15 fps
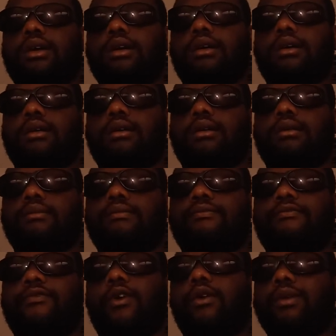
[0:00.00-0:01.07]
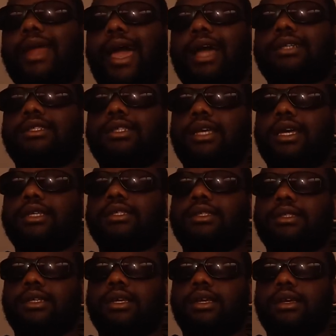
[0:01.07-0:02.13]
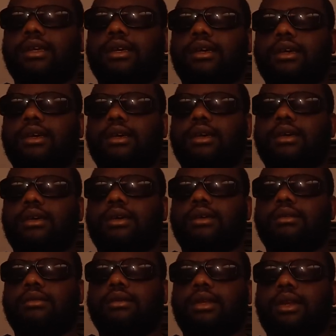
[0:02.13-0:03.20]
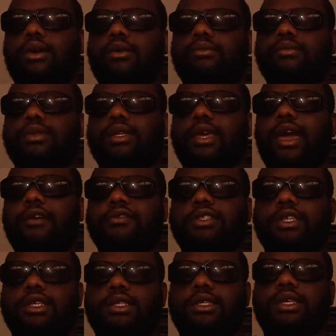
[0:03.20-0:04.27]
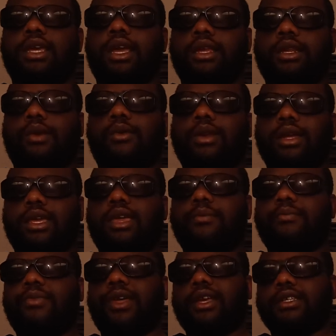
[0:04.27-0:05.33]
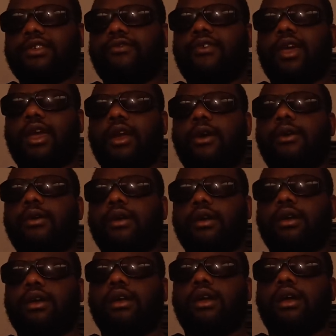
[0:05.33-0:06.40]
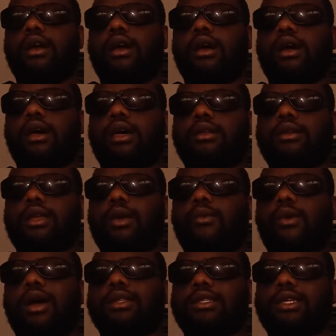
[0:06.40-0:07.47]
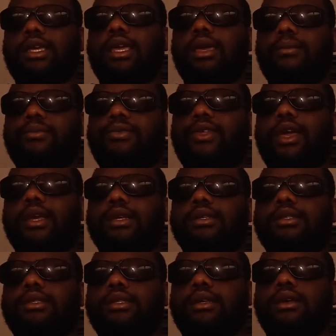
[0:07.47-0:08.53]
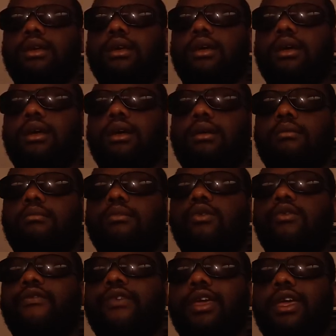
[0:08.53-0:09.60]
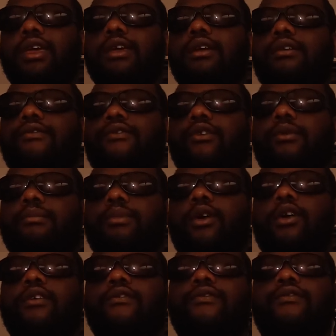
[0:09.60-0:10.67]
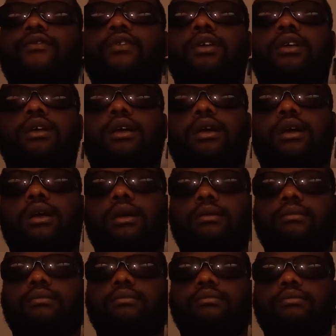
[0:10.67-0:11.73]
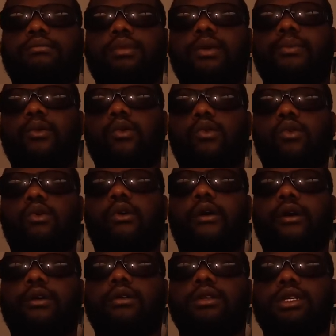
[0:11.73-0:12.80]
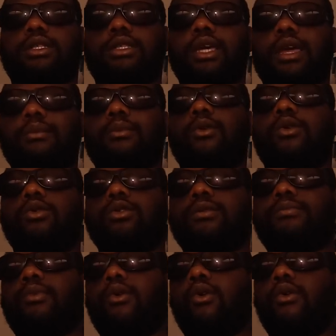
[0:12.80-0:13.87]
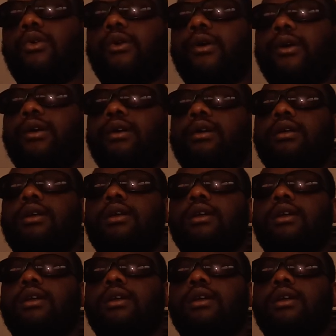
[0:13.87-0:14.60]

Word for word: uh, phone access. Uh, you know, the FCC, they want to keep things fair. Uh, they want to keep things uh, moving for both um, people who are disabled, poor,